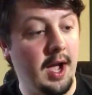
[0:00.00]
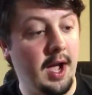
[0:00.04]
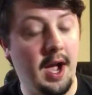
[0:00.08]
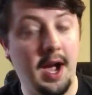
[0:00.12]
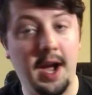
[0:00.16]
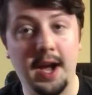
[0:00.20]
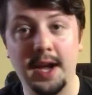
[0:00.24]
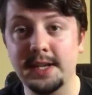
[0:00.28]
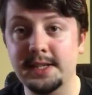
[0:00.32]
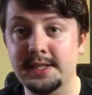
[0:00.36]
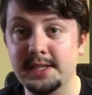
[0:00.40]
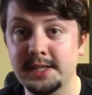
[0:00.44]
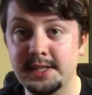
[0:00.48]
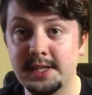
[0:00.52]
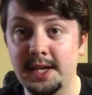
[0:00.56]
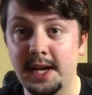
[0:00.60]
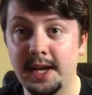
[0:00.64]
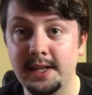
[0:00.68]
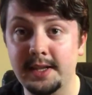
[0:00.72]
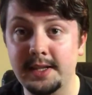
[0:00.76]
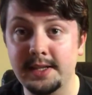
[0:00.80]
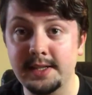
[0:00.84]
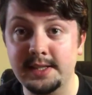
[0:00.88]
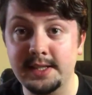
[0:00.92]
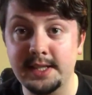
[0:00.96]
I just
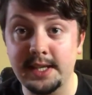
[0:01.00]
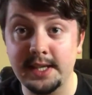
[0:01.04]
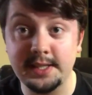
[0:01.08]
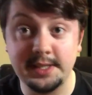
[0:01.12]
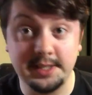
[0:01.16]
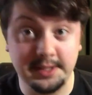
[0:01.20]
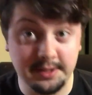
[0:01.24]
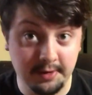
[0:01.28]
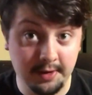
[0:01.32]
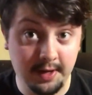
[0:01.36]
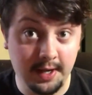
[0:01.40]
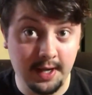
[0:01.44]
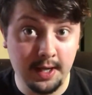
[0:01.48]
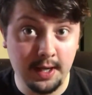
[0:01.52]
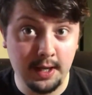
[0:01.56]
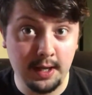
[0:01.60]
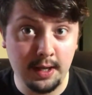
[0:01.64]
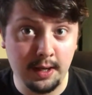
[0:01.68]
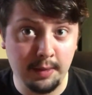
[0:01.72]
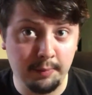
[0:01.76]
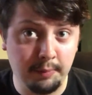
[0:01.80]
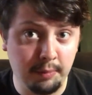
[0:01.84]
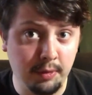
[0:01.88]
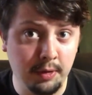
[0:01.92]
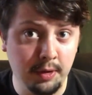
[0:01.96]
got this yesterday,
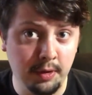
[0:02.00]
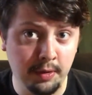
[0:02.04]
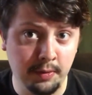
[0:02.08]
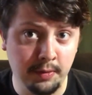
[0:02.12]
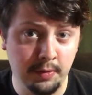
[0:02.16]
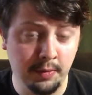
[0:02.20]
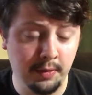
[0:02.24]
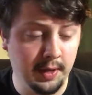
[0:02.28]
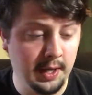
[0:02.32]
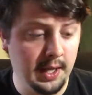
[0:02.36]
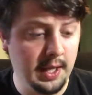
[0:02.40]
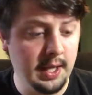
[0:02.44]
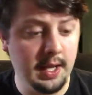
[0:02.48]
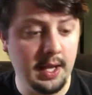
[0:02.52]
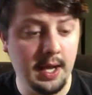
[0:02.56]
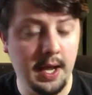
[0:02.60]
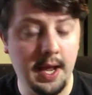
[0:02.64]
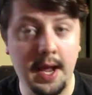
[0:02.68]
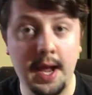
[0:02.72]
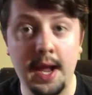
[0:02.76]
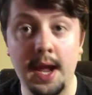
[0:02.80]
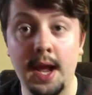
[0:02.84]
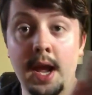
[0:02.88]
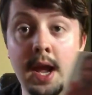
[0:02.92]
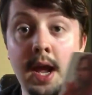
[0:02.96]
I pre-ordered it,
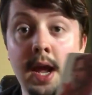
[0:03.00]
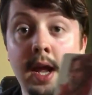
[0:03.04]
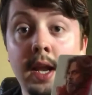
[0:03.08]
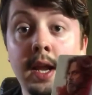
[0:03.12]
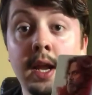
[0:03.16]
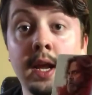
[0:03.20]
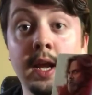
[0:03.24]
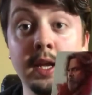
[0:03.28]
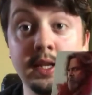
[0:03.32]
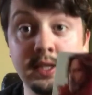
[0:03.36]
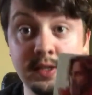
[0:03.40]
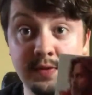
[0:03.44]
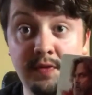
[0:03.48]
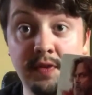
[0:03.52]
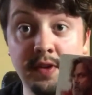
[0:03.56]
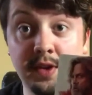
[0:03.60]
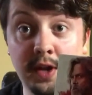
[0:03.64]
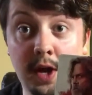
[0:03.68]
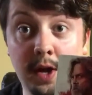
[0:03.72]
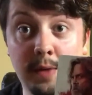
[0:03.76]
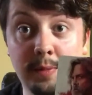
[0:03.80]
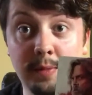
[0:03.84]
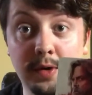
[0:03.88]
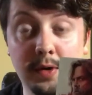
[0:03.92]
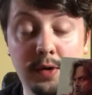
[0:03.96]
and it's
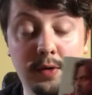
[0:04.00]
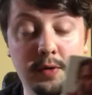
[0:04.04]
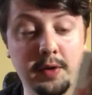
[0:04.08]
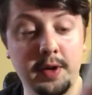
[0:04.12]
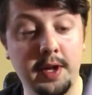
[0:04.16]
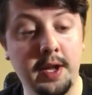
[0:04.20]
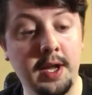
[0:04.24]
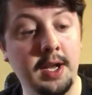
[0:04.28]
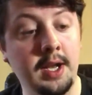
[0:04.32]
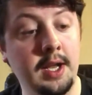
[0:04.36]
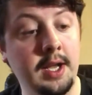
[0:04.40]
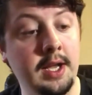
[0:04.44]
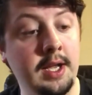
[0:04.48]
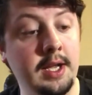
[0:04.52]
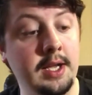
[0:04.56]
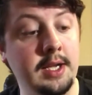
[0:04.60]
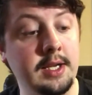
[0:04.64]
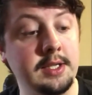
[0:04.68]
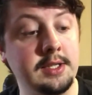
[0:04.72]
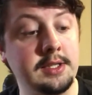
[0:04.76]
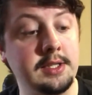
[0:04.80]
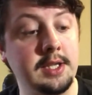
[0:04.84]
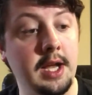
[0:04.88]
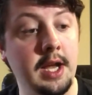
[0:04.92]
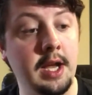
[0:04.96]
phenomenal. It
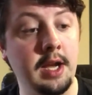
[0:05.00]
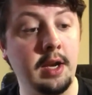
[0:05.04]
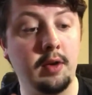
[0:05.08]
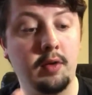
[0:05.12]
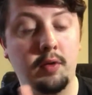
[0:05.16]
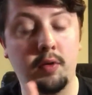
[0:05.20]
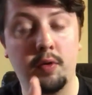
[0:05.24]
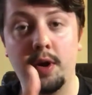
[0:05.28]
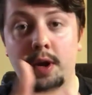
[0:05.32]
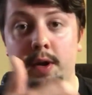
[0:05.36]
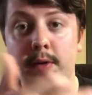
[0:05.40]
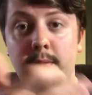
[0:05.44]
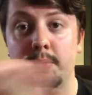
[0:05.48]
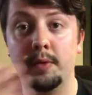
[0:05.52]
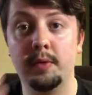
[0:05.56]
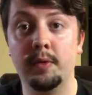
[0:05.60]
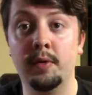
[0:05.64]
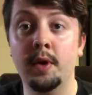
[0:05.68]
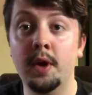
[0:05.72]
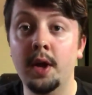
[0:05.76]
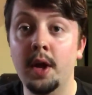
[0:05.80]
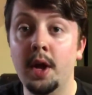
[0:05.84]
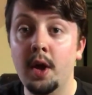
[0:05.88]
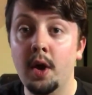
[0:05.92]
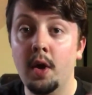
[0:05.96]
is incredible.
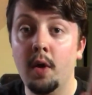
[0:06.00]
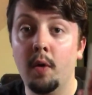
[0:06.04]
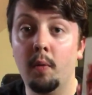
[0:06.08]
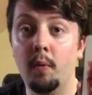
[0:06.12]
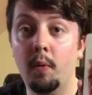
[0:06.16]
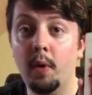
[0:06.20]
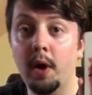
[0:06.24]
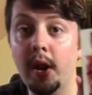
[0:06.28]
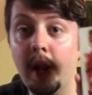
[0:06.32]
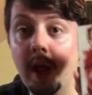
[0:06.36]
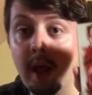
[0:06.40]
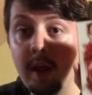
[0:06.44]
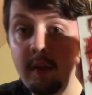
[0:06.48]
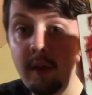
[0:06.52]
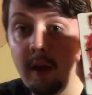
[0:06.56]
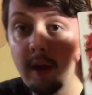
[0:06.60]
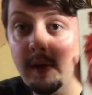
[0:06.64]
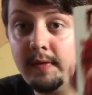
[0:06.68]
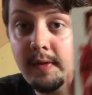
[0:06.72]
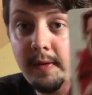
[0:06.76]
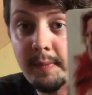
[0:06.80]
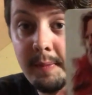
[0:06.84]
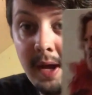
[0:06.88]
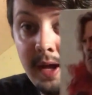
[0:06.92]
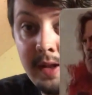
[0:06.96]
What I
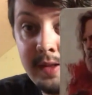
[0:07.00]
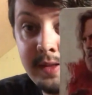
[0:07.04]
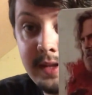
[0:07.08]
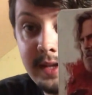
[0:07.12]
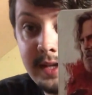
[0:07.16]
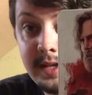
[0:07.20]
love about